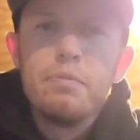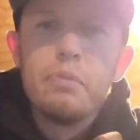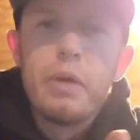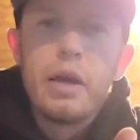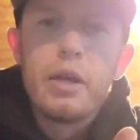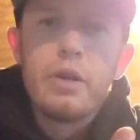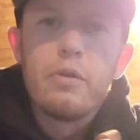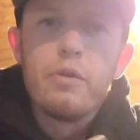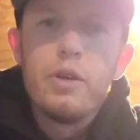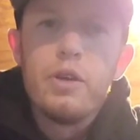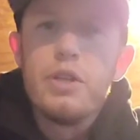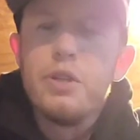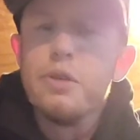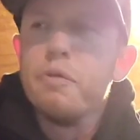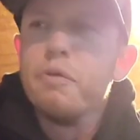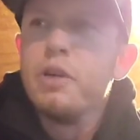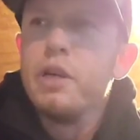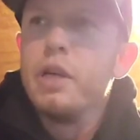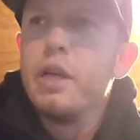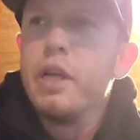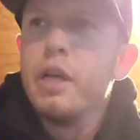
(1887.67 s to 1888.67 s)
makes
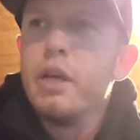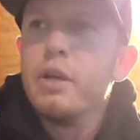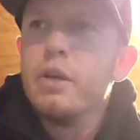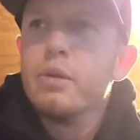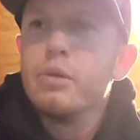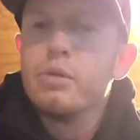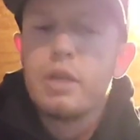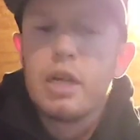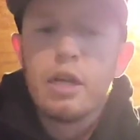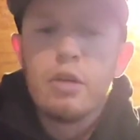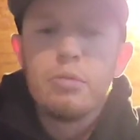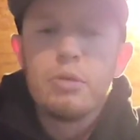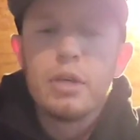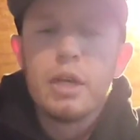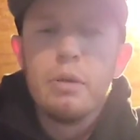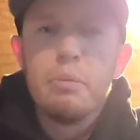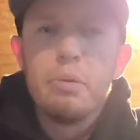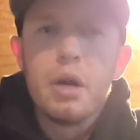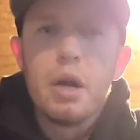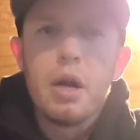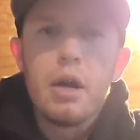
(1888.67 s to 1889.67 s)
fishing videos, helps
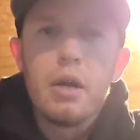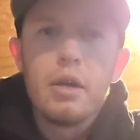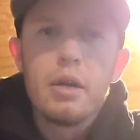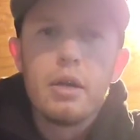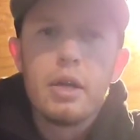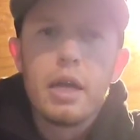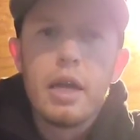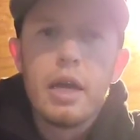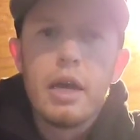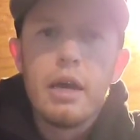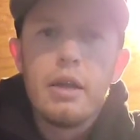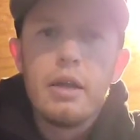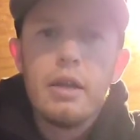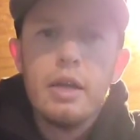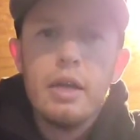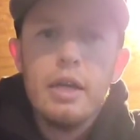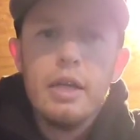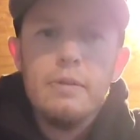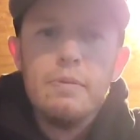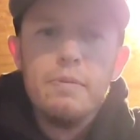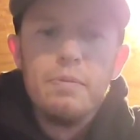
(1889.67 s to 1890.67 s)
get product out,
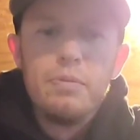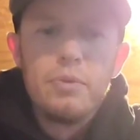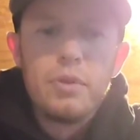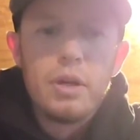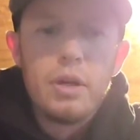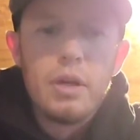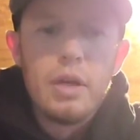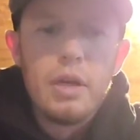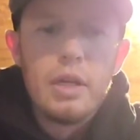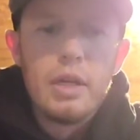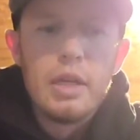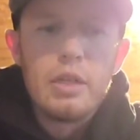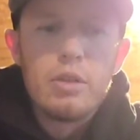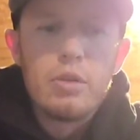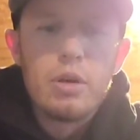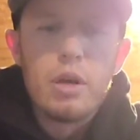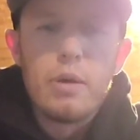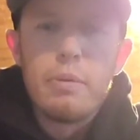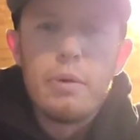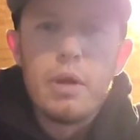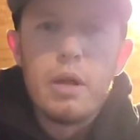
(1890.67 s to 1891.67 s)
and
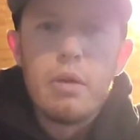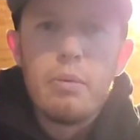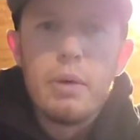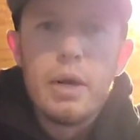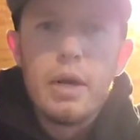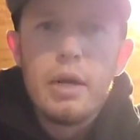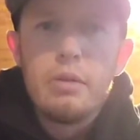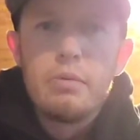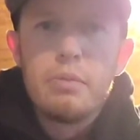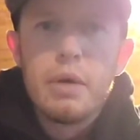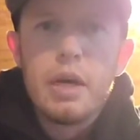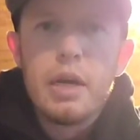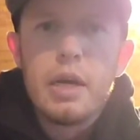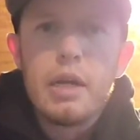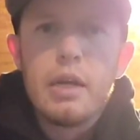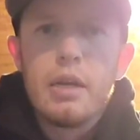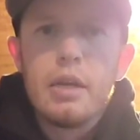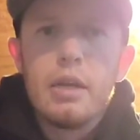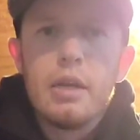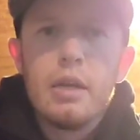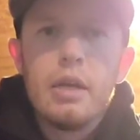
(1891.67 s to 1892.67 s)
that's what I'm all about,
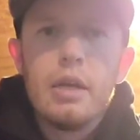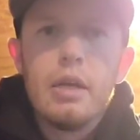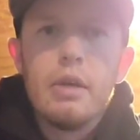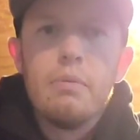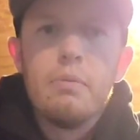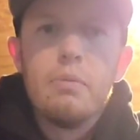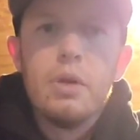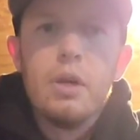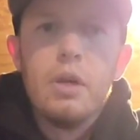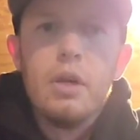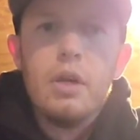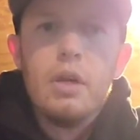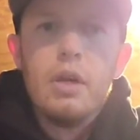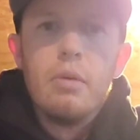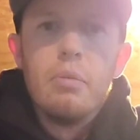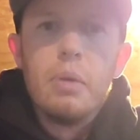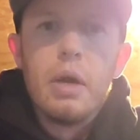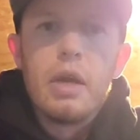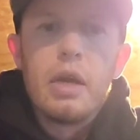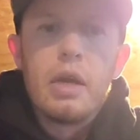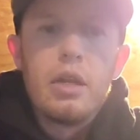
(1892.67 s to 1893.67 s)
making
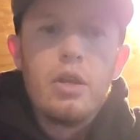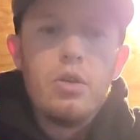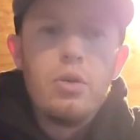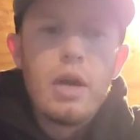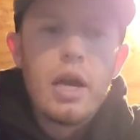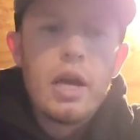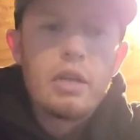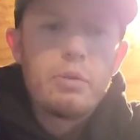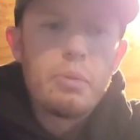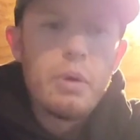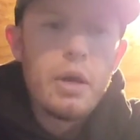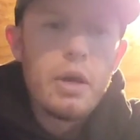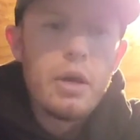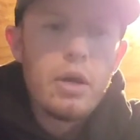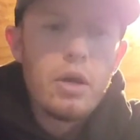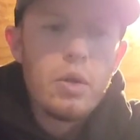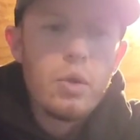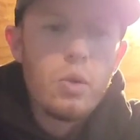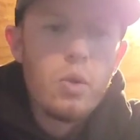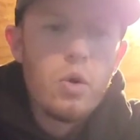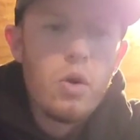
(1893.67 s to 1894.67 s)
you guys
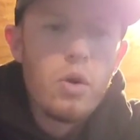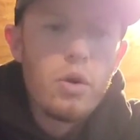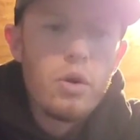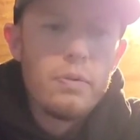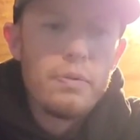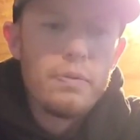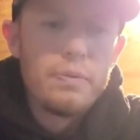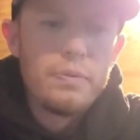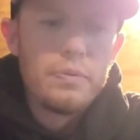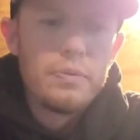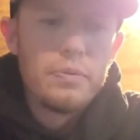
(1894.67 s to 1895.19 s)
better on the water,